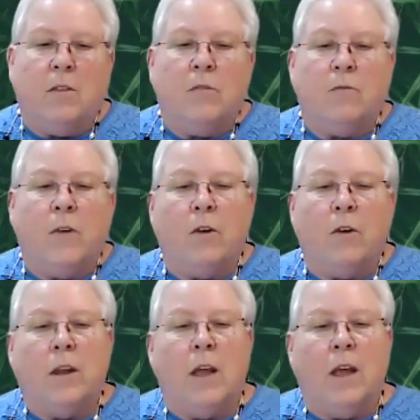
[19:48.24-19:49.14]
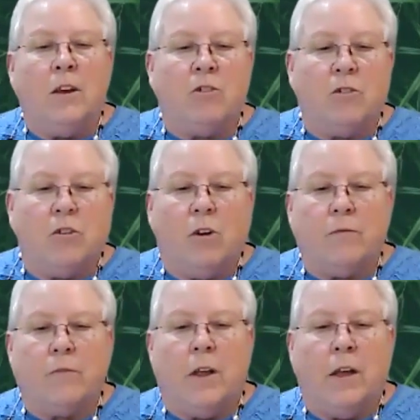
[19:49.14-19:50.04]
The very nature
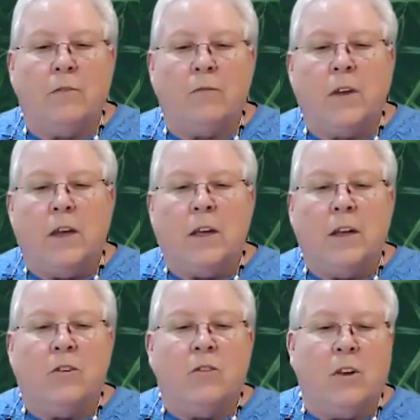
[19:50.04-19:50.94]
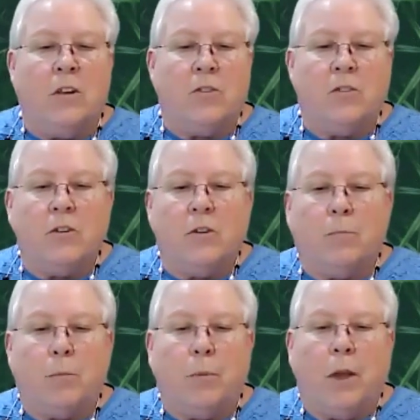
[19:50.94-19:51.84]
of life exists in a
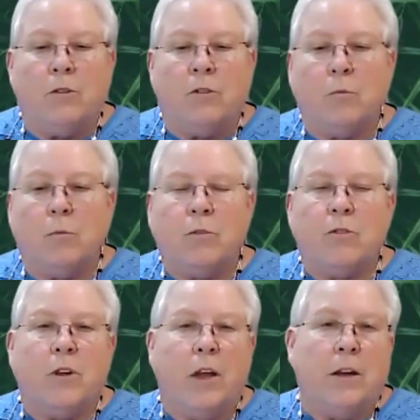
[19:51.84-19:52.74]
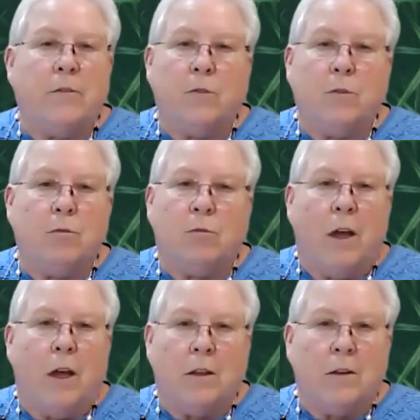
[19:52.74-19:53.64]
perpetual state of
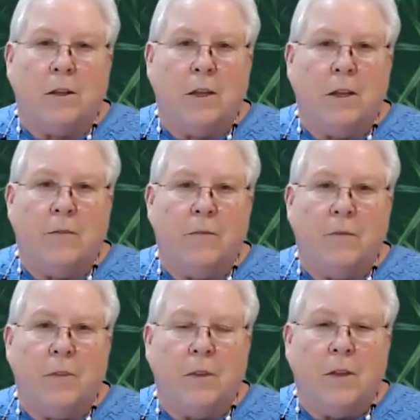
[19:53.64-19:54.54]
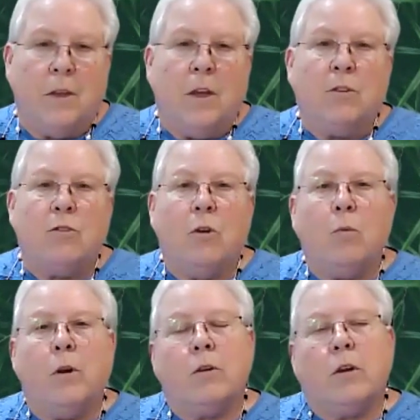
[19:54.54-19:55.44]
neutrality. So
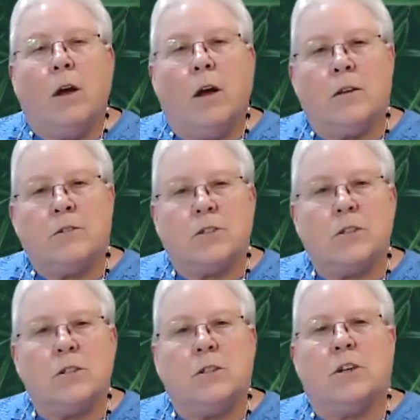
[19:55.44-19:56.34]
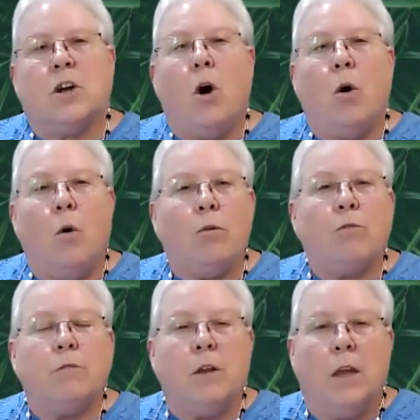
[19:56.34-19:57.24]
we're constantly
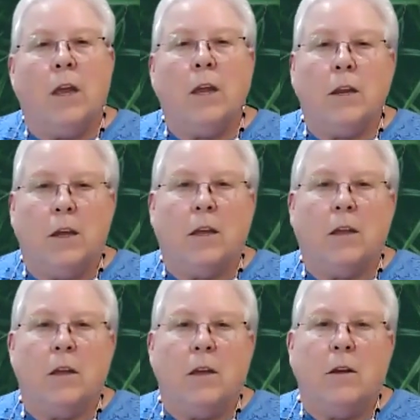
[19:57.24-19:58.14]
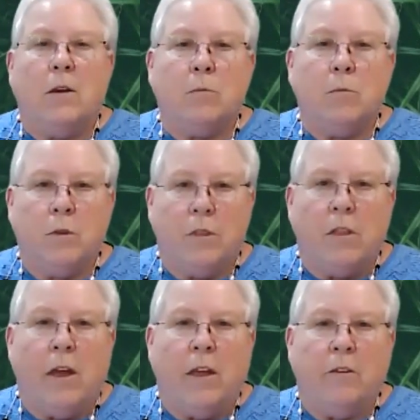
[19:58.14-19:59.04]
co-creating with
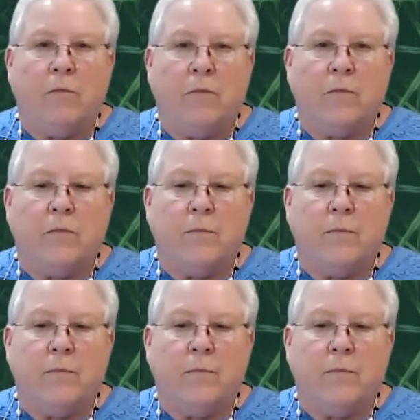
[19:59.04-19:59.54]
life.